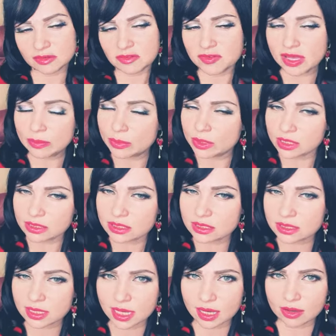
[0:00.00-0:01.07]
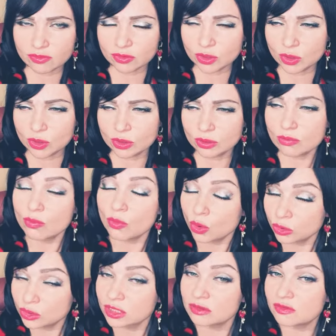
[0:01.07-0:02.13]
feminists have,
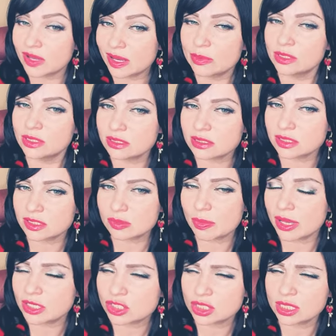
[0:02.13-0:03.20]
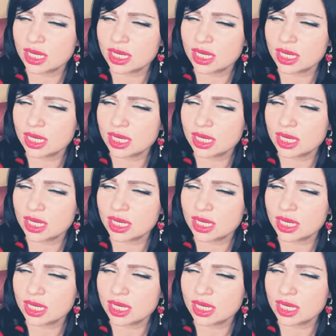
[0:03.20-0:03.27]
modern feminists especially,